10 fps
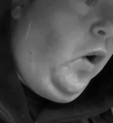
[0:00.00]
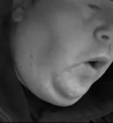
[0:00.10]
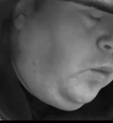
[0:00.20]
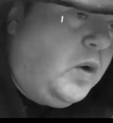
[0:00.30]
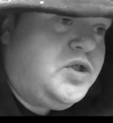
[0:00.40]

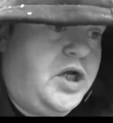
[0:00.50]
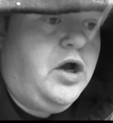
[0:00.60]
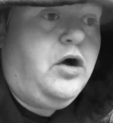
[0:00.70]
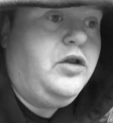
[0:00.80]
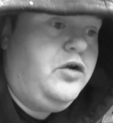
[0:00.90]
was she
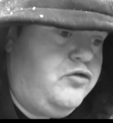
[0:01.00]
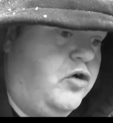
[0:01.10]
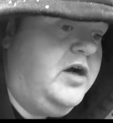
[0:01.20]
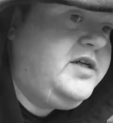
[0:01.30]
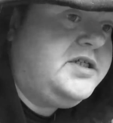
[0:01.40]
on
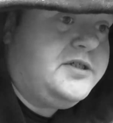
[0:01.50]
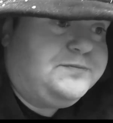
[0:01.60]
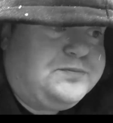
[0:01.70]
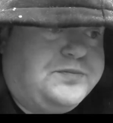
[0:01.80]
drugs